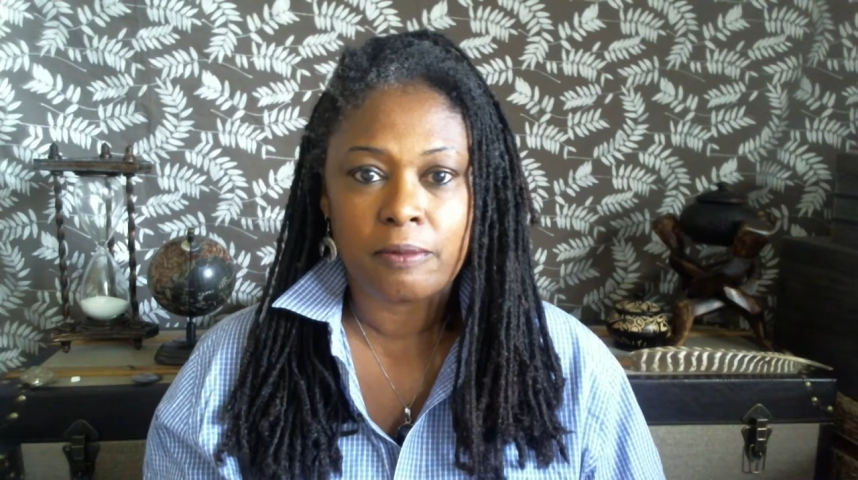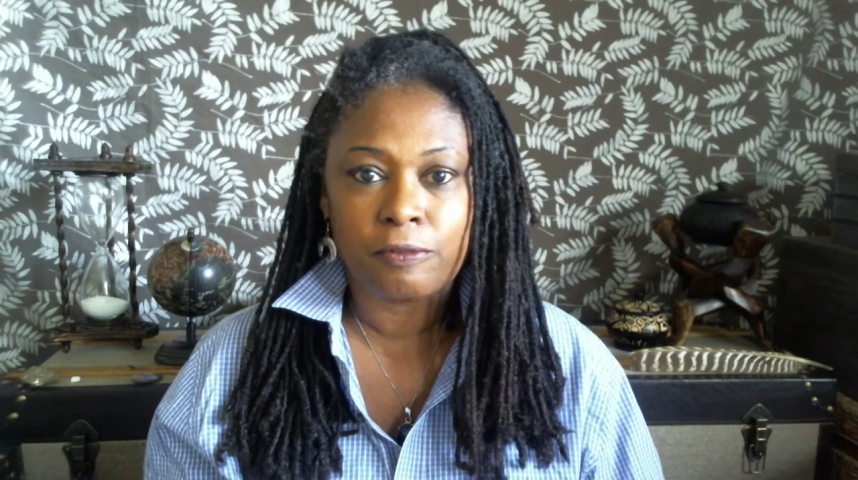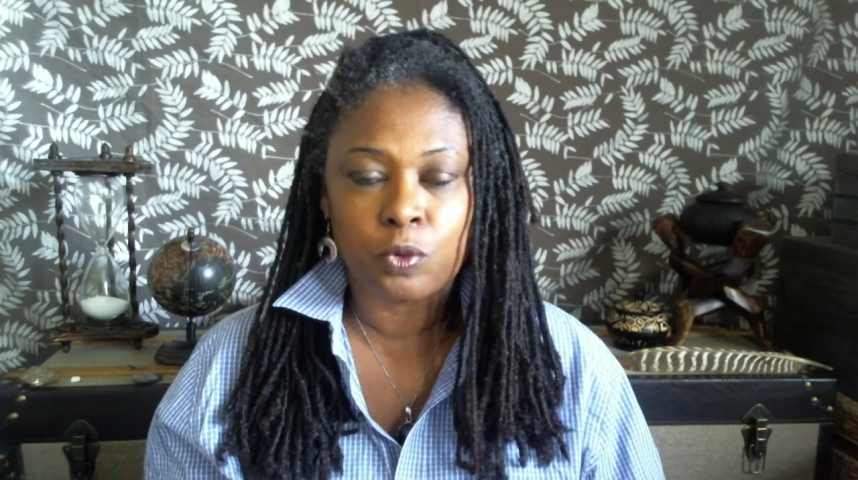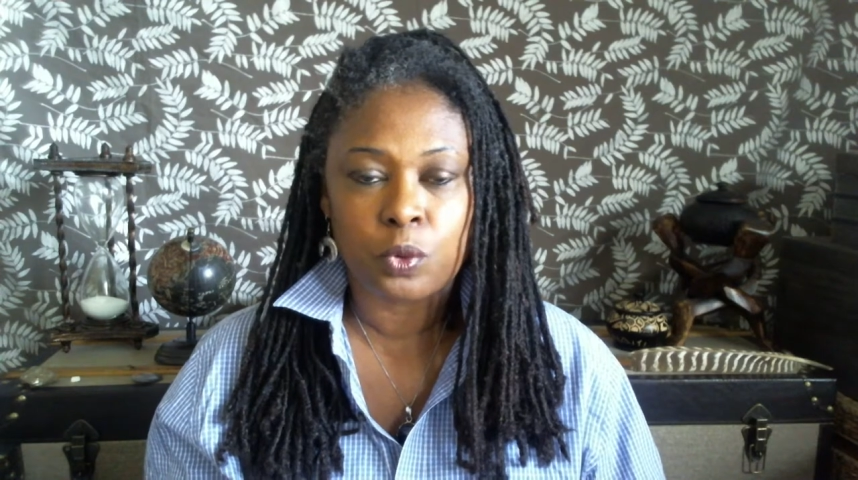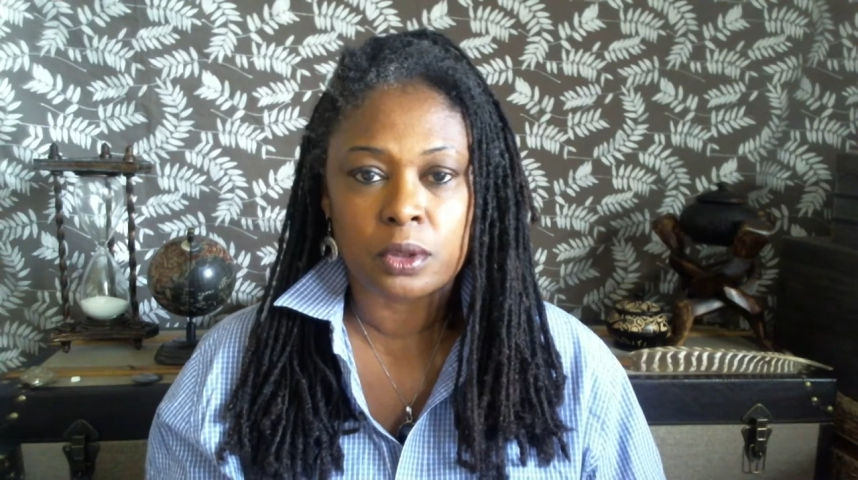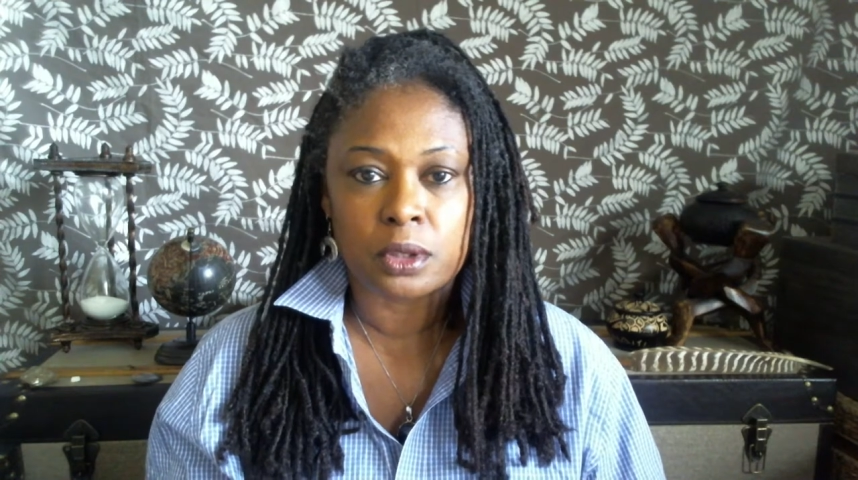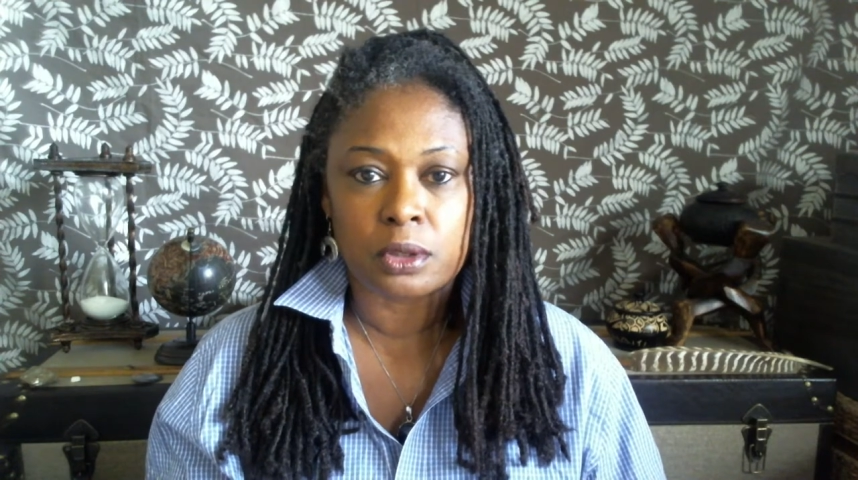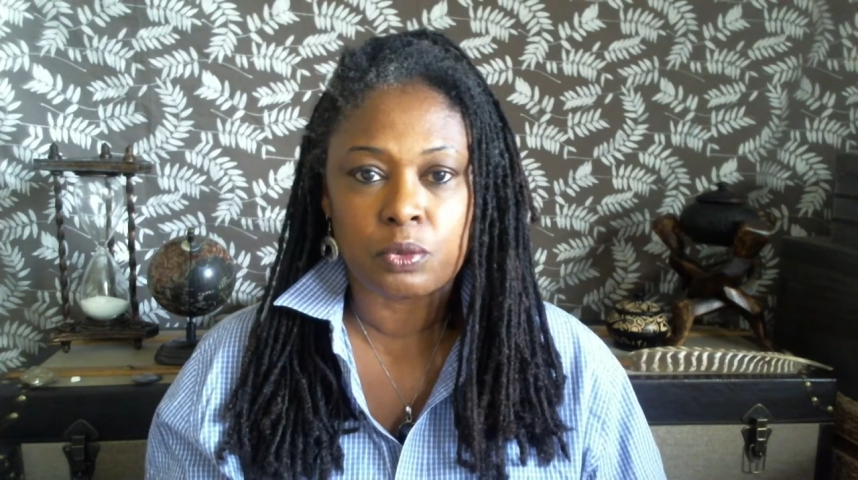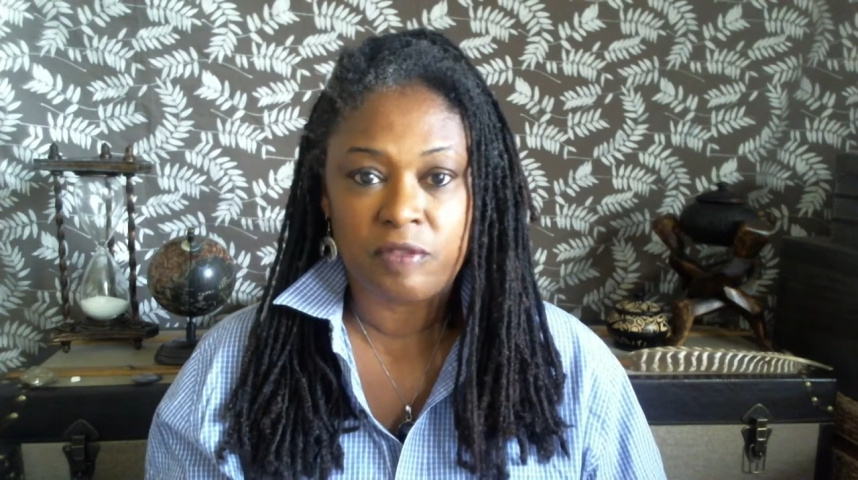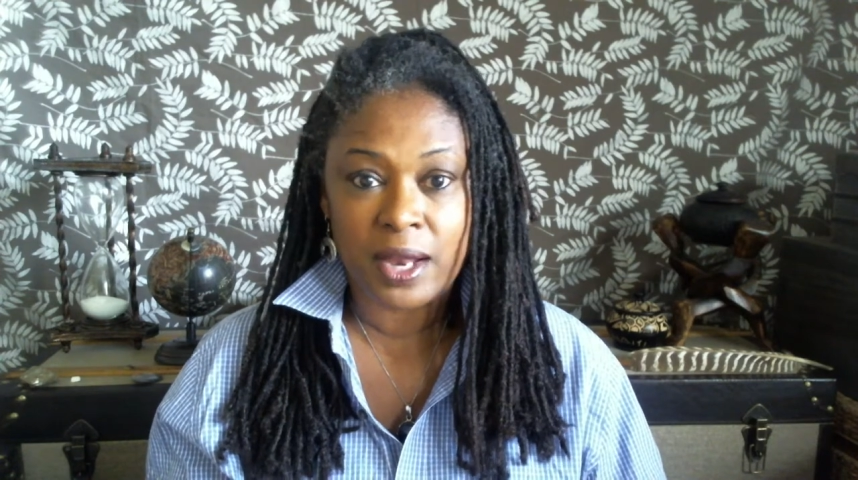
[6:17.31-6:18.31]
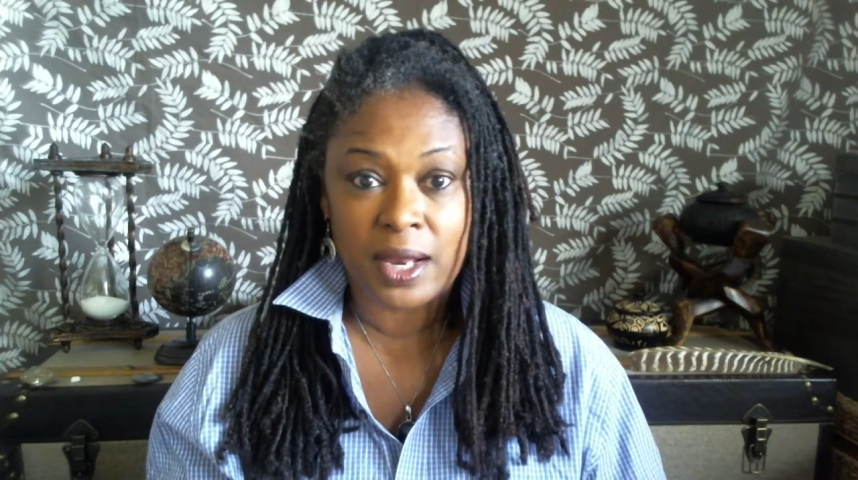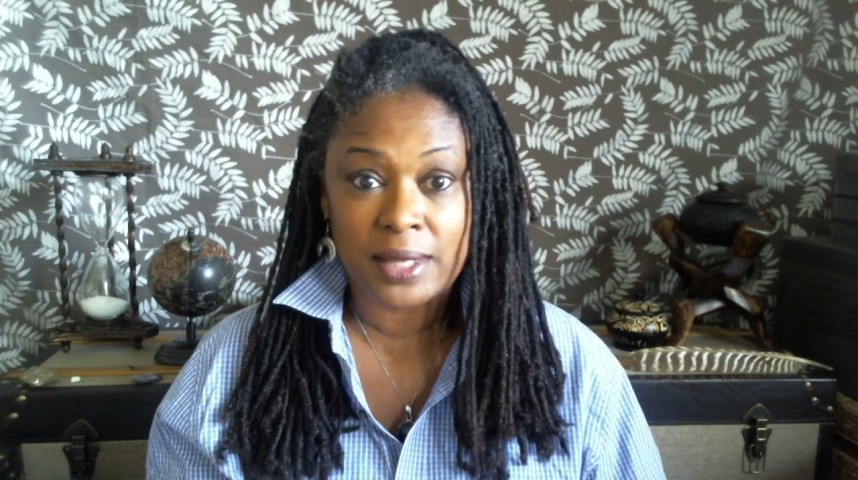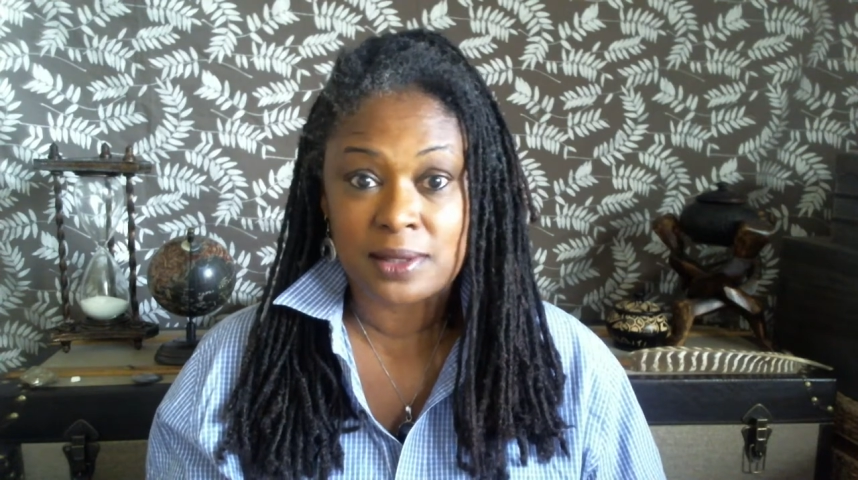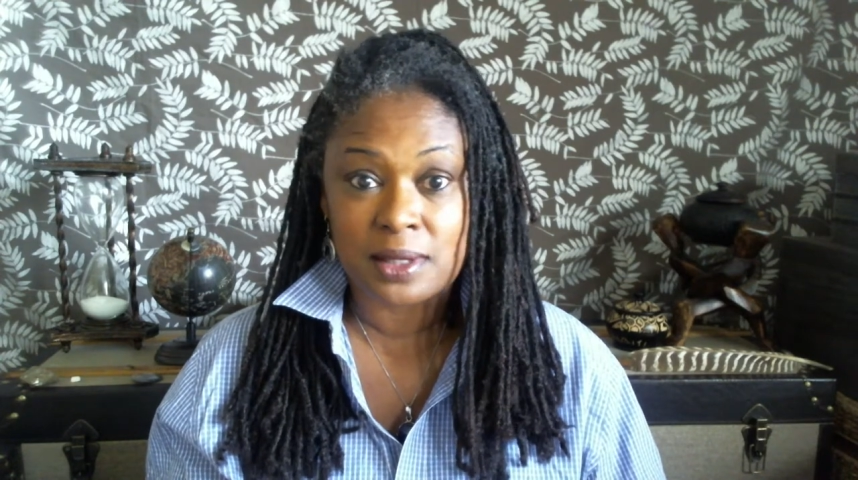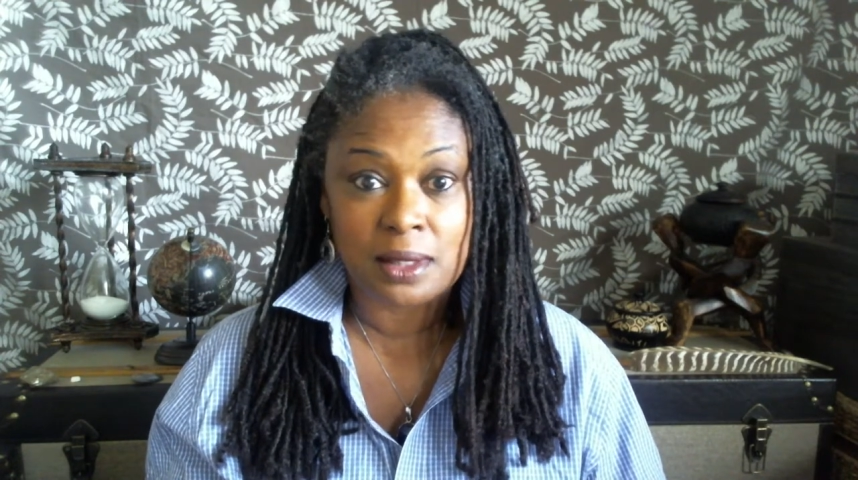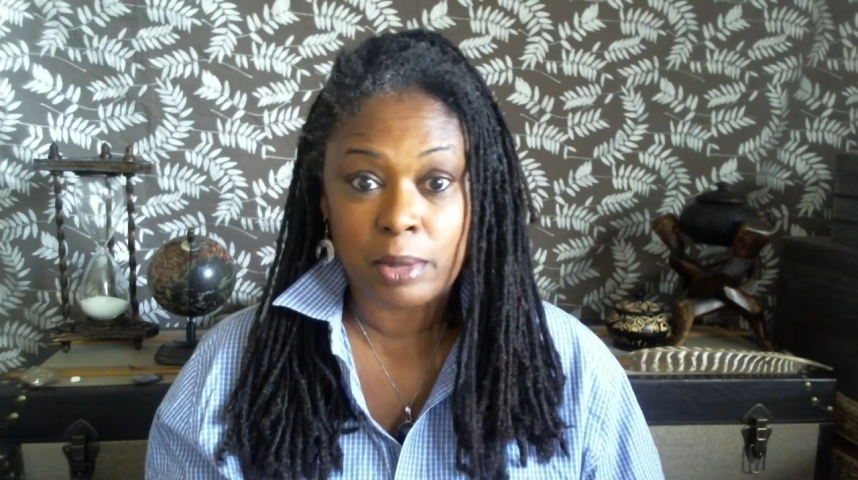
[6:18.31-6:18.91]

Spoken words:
for revitalizing the